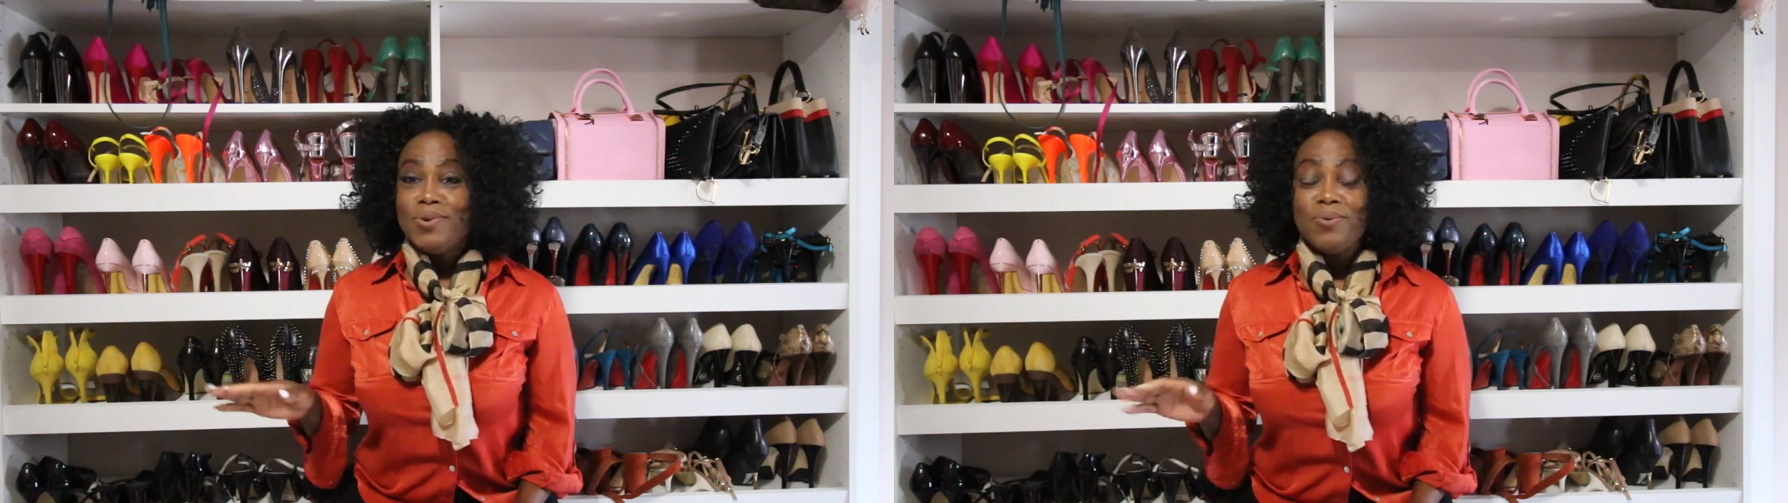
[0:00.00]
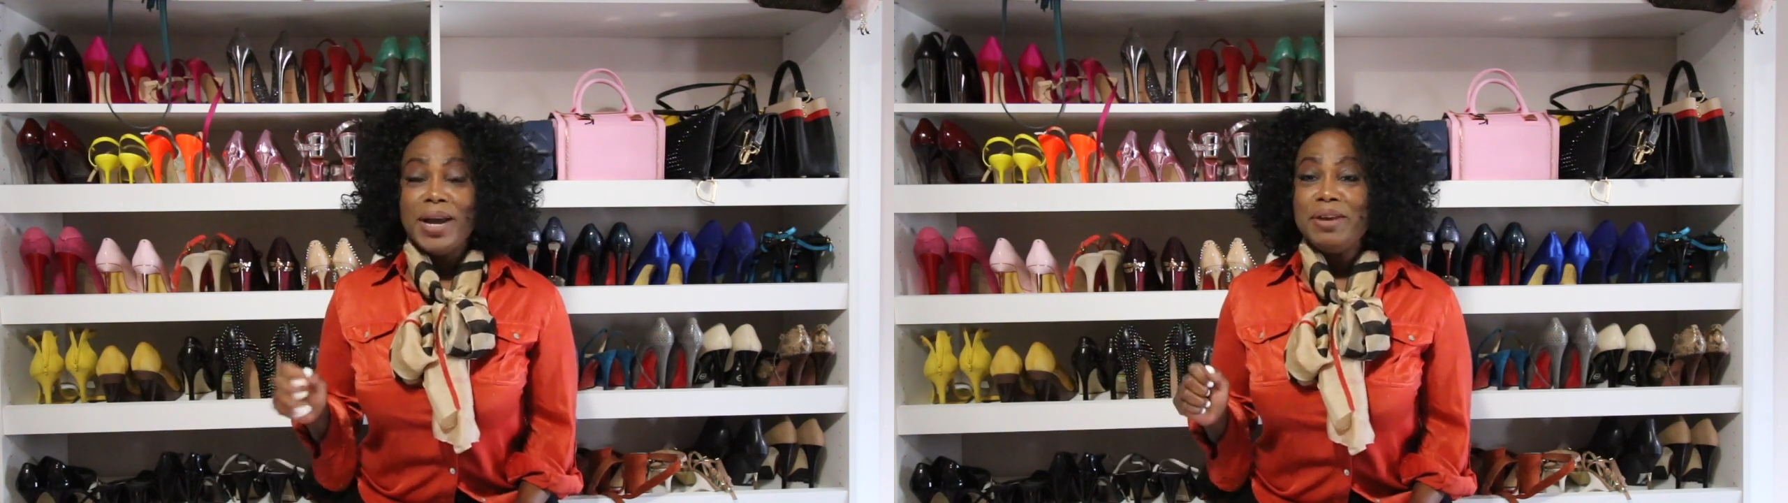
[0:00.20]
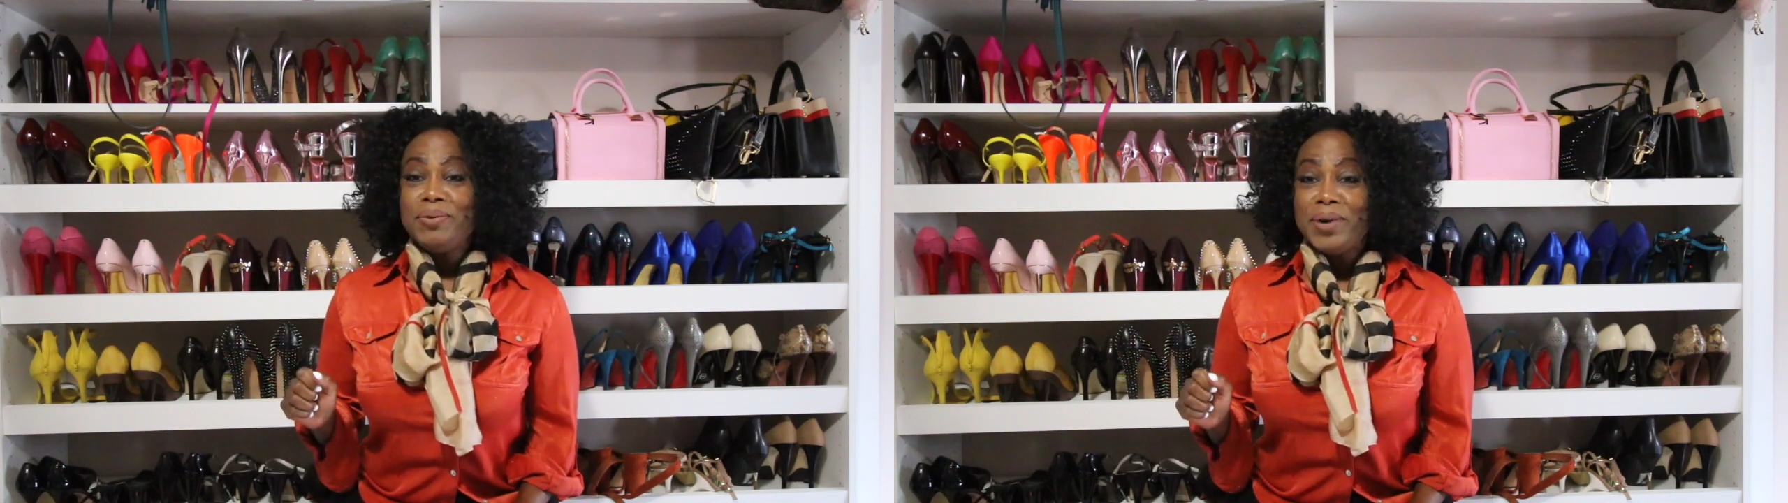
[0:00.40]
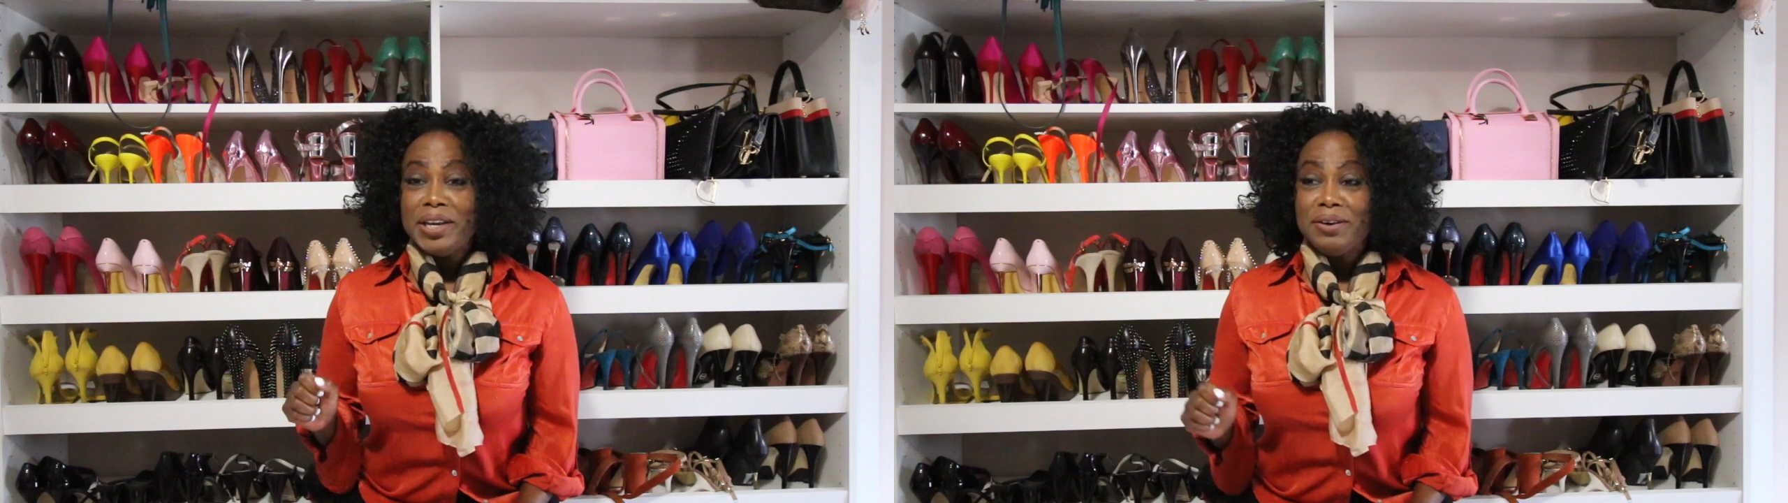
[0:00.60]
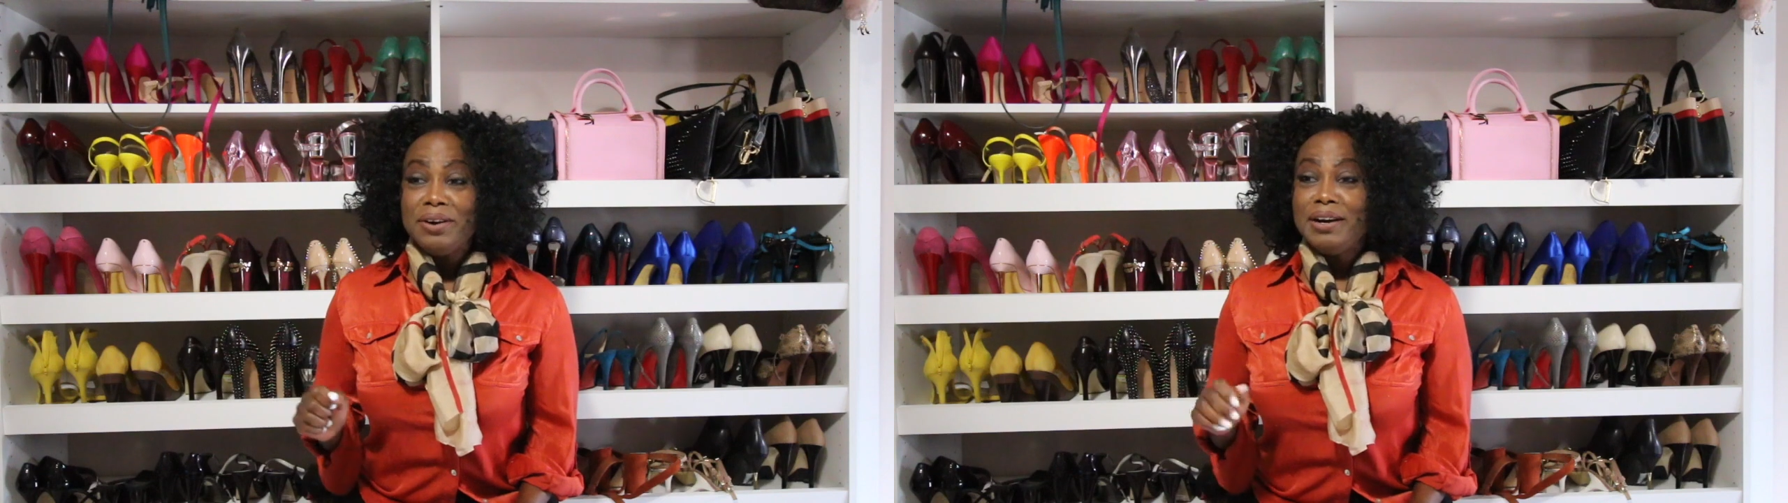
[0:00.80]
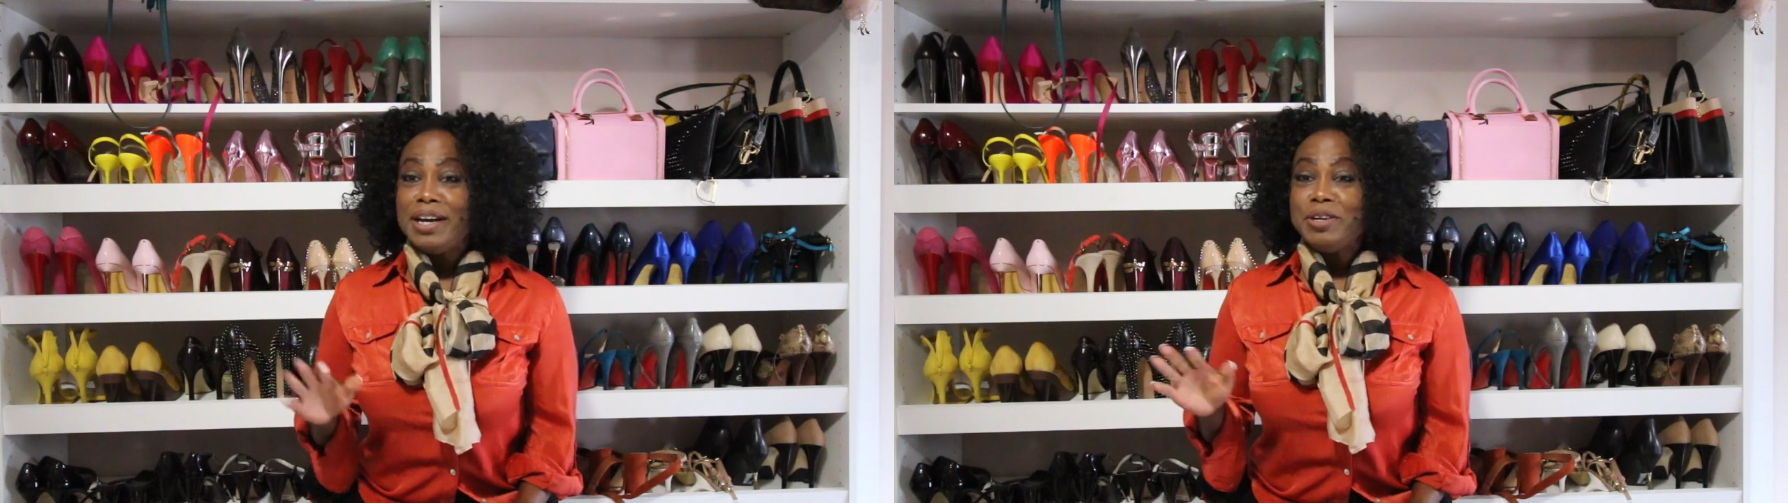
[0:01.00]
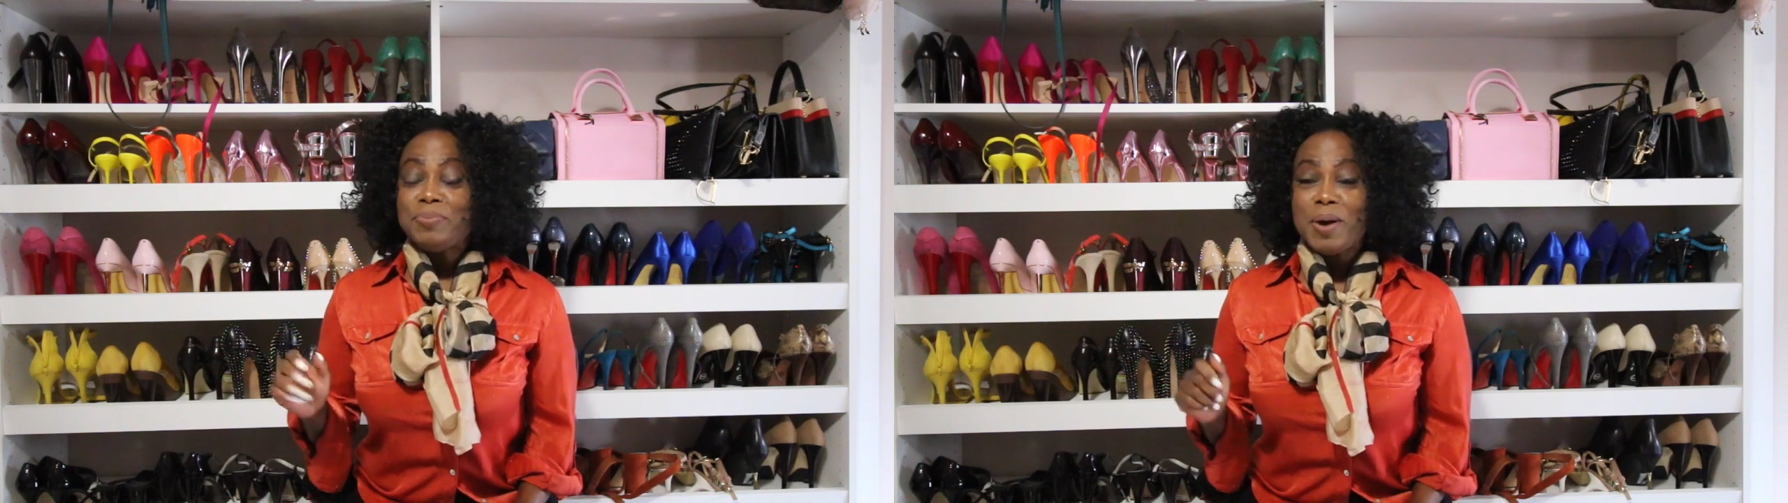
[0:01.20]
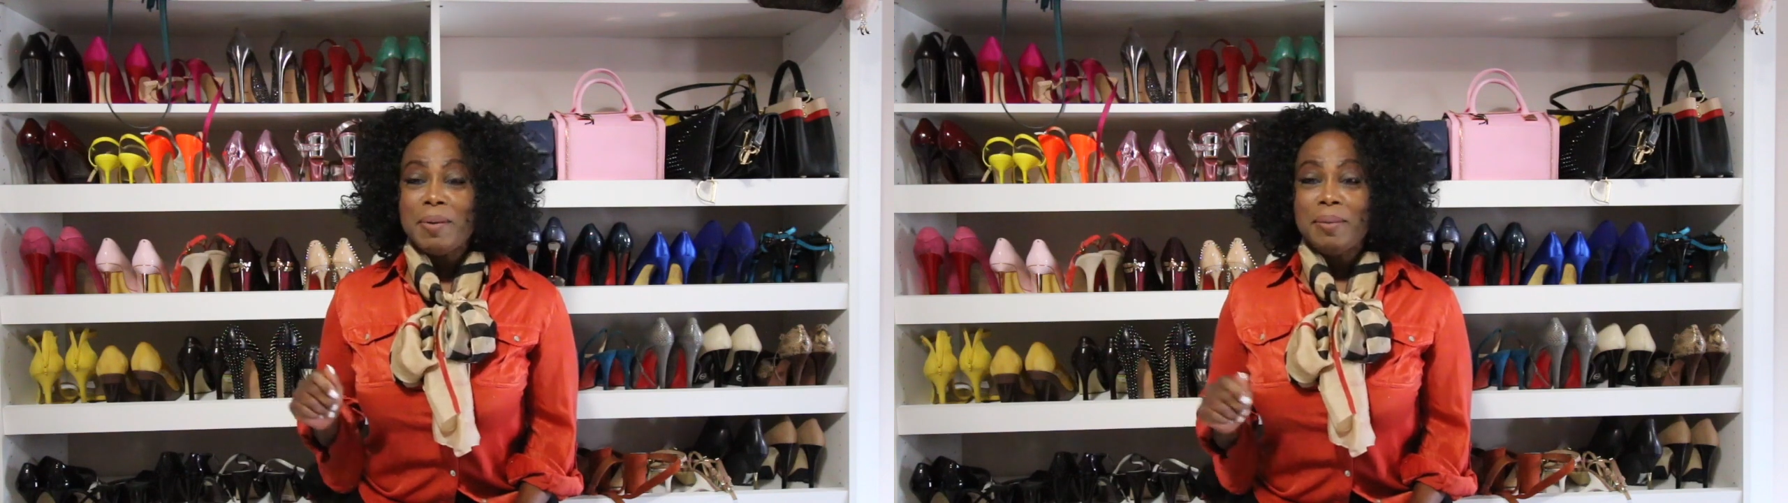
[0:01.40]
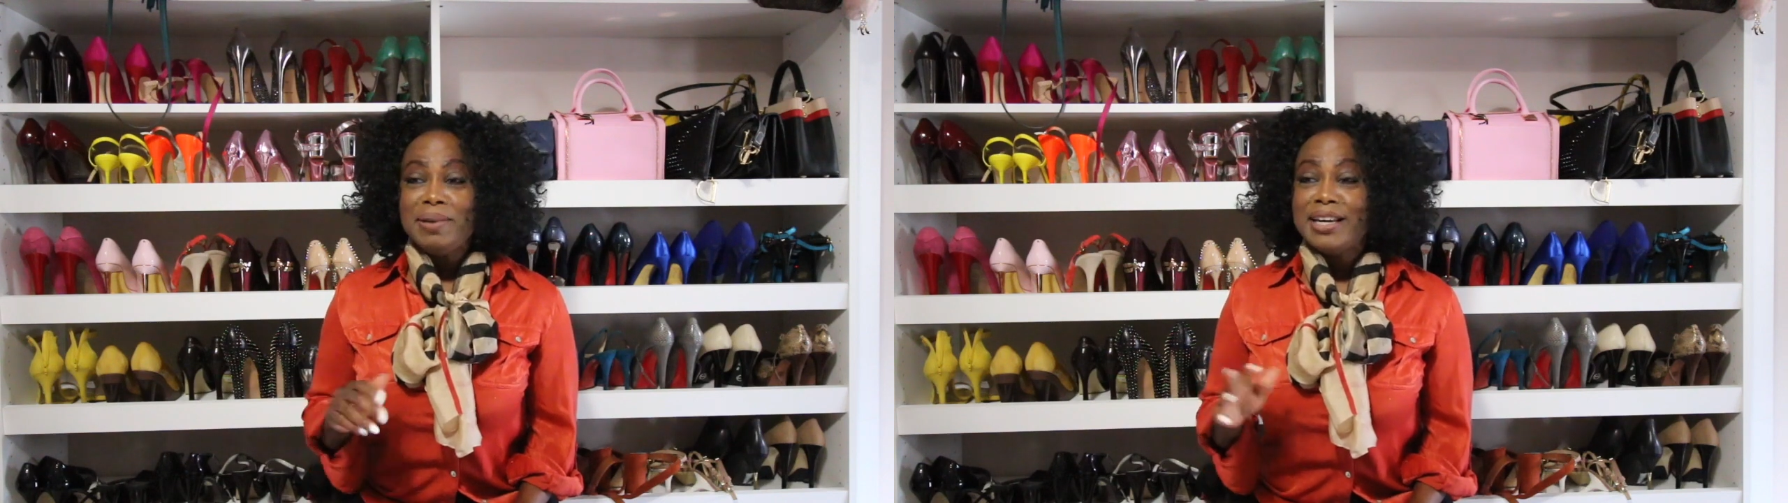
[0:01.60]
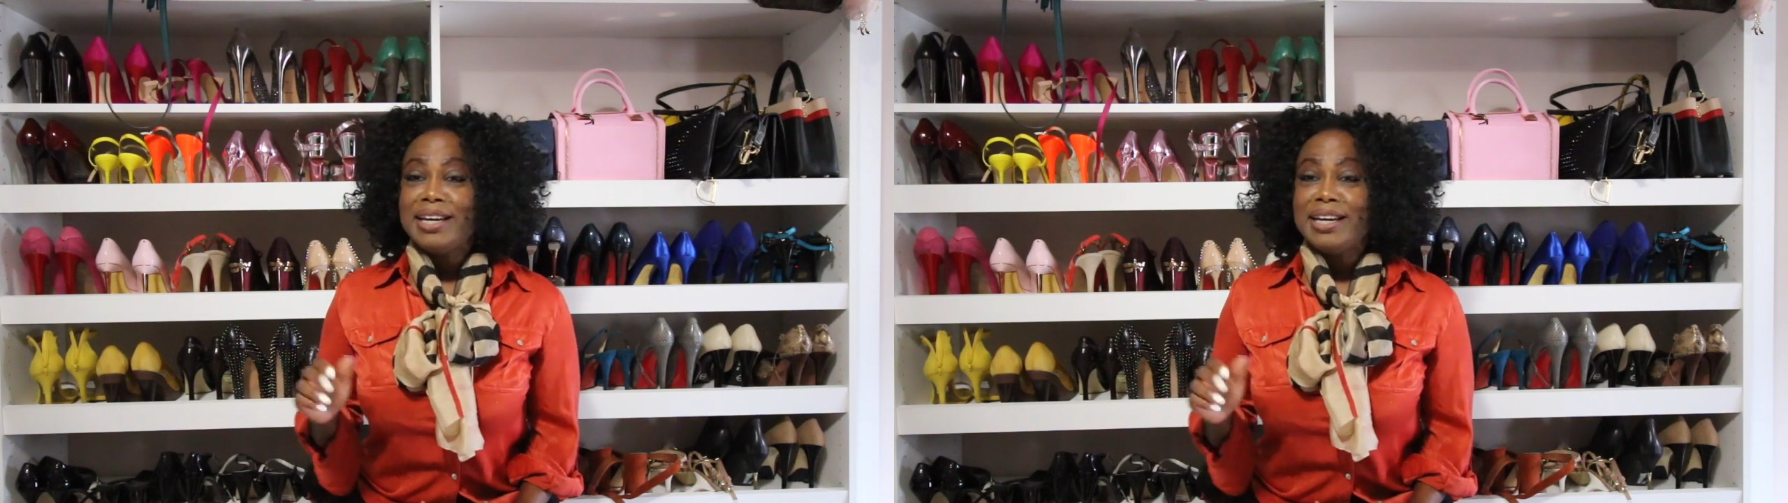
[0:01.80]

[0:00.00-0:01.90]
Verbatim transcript: when you were younger you probably